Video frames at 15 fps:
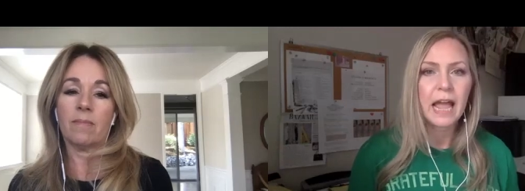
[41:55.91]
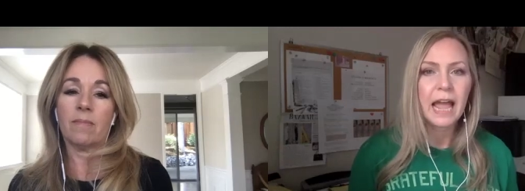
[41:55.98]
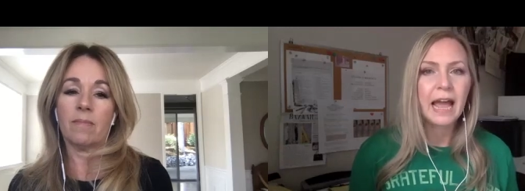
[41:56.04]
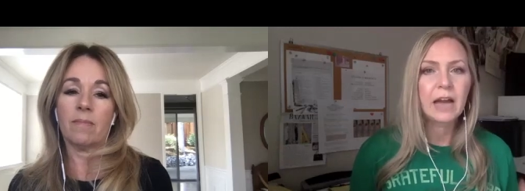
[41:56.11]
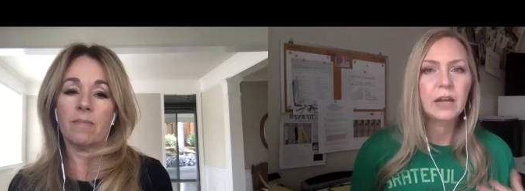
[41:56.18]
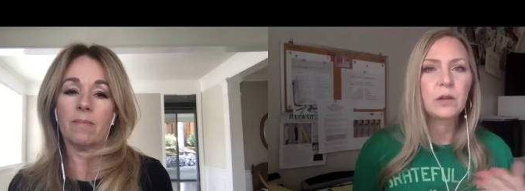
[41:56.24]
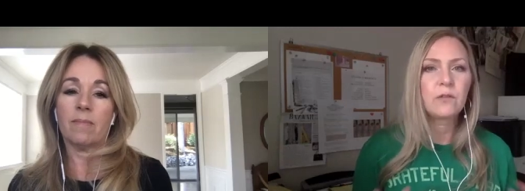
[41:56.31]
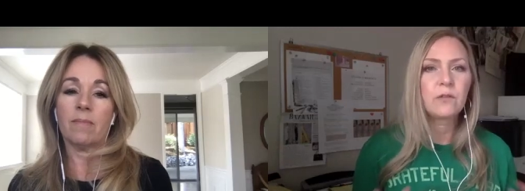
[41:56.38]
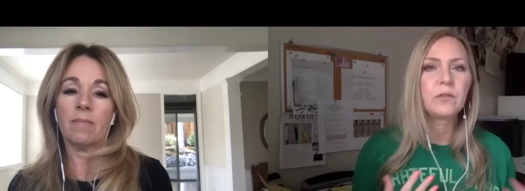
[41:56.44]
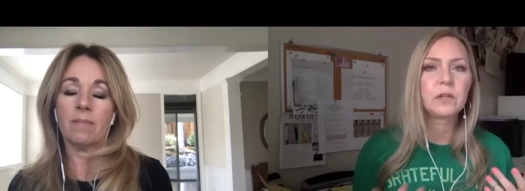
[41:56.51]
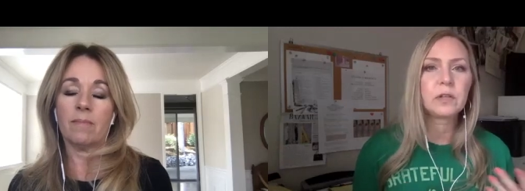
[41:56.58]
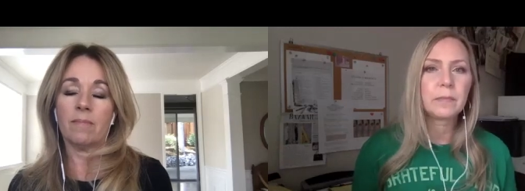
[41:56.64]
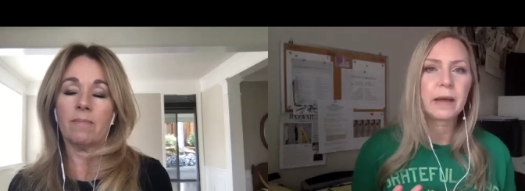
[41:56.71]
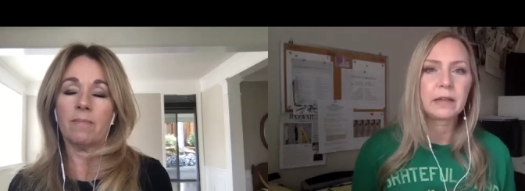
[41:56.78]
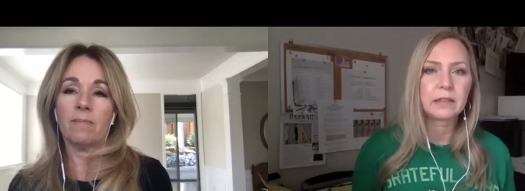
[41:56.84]
Speaker 1: How do you
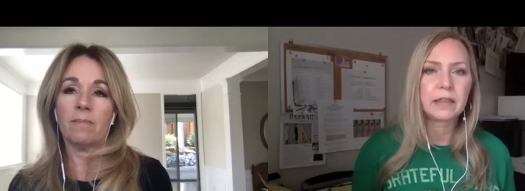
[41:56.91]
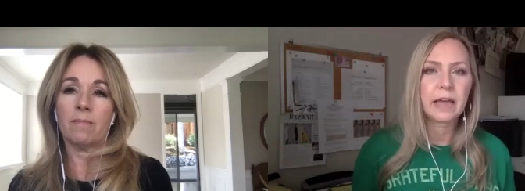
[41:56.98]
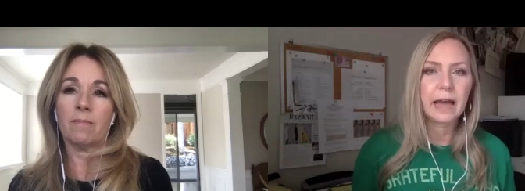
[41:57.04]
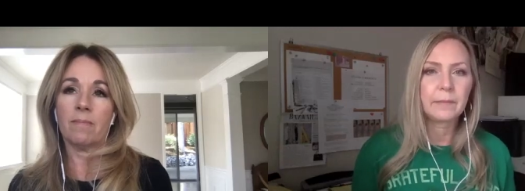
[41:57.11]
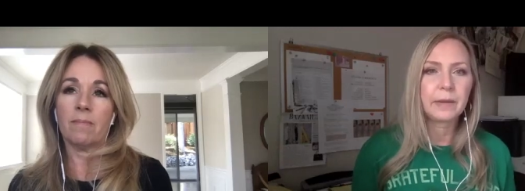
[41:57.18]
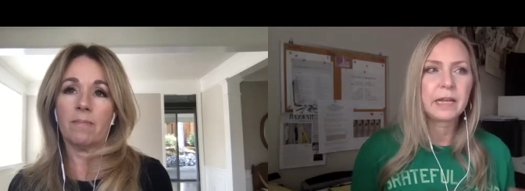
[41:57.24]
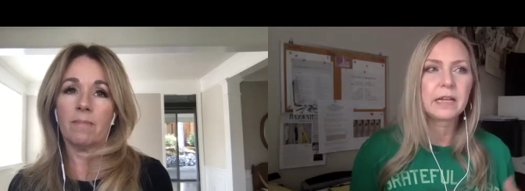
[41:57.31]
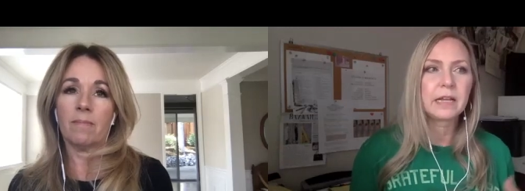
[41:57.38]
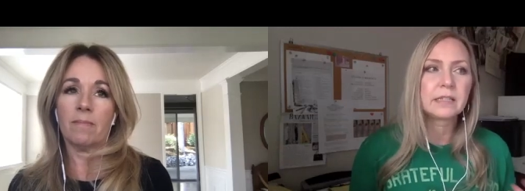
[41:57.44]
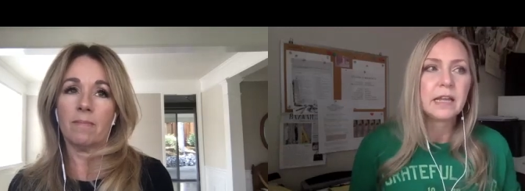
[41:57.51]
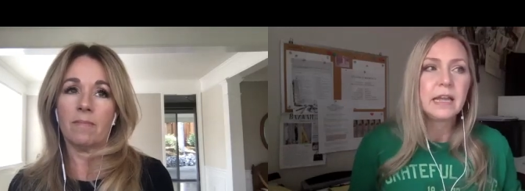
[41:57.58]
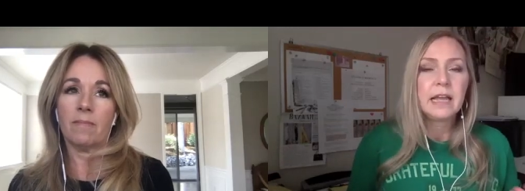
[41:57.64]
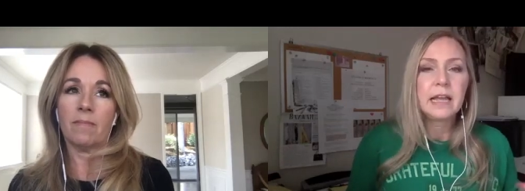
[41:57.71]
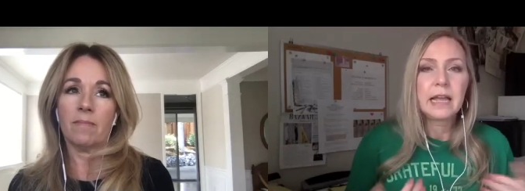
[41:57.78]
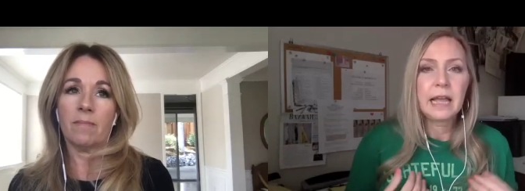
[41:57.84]
feel about that? Because
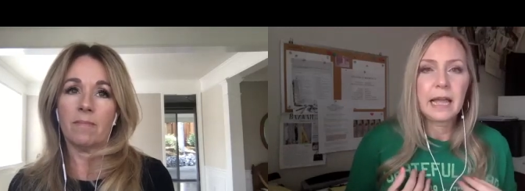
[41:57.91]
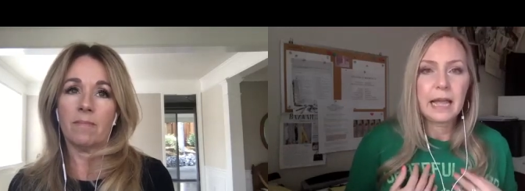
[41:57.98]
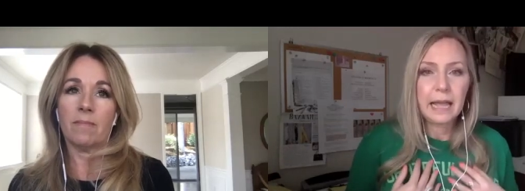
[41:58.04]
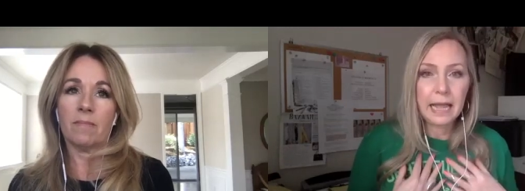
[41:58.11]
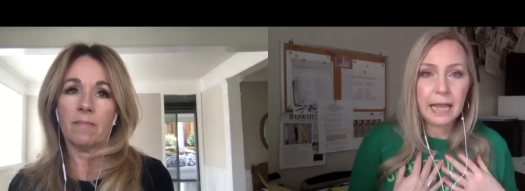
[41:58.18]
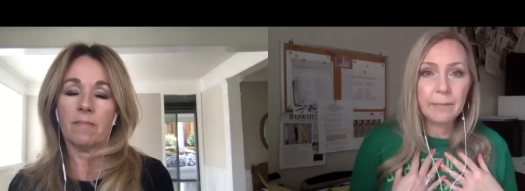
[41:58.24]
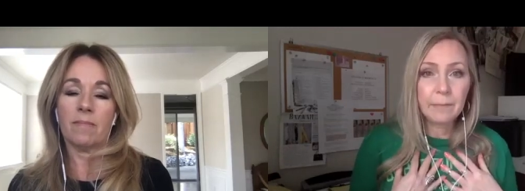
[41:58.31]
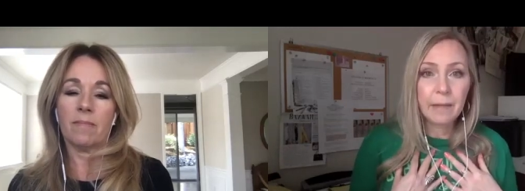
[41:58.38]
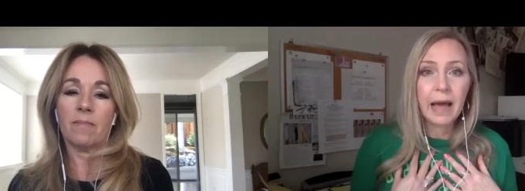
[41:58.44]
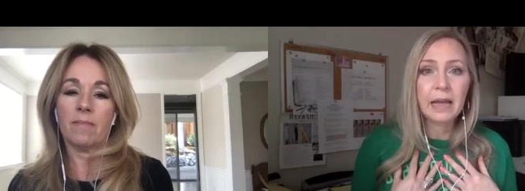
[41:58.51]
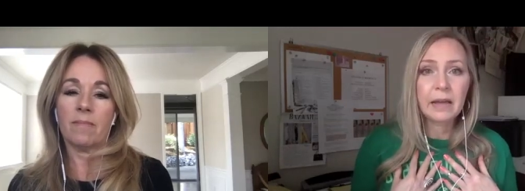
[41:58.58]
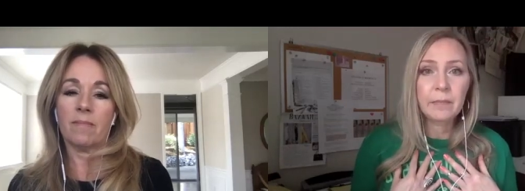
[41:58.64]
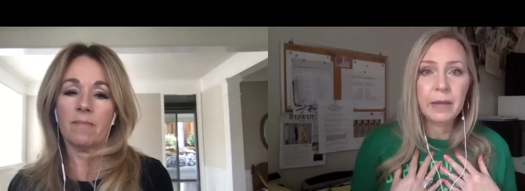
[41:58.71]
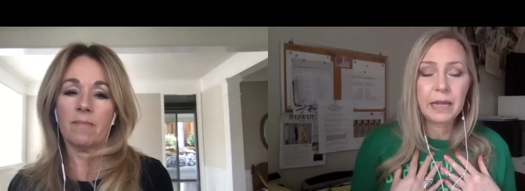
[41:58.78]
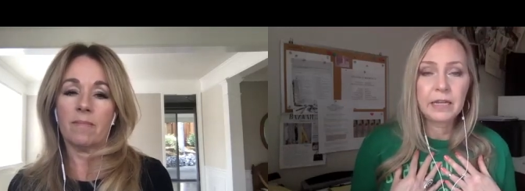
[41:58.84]
in my
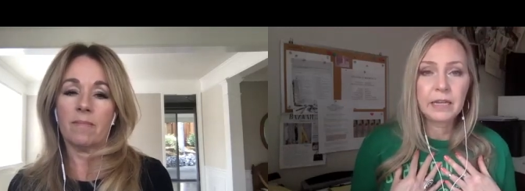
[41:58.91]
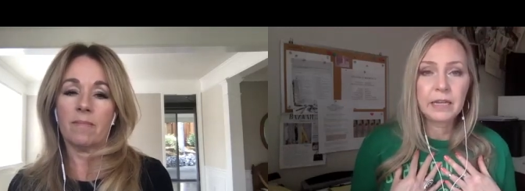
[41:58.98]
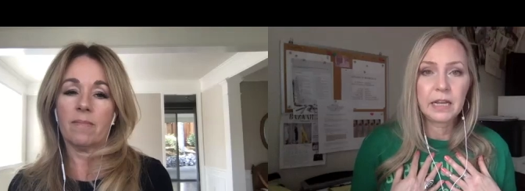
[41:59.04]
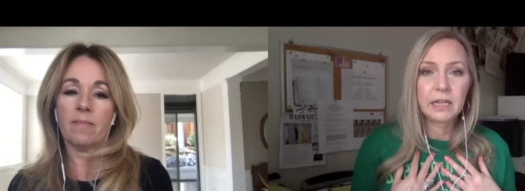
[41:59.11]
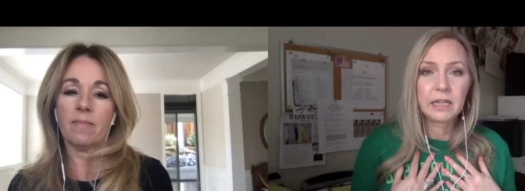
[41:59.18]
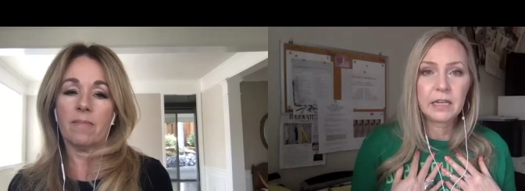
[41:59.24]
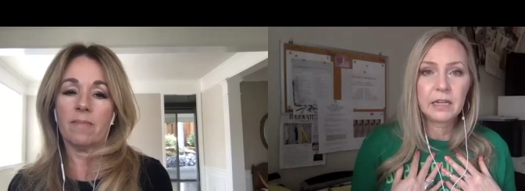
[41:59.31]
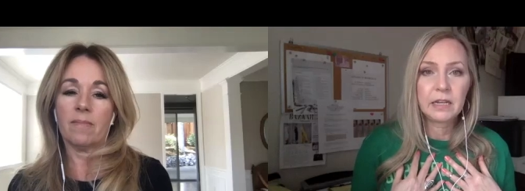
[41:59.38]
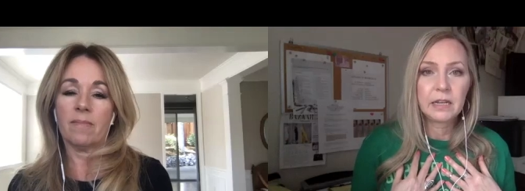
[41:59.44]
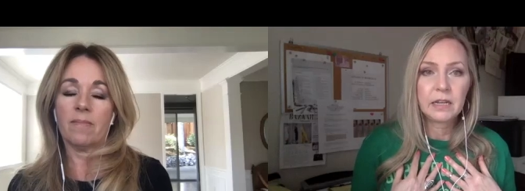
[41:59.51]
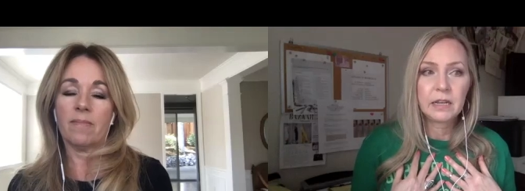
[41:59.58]
opinion,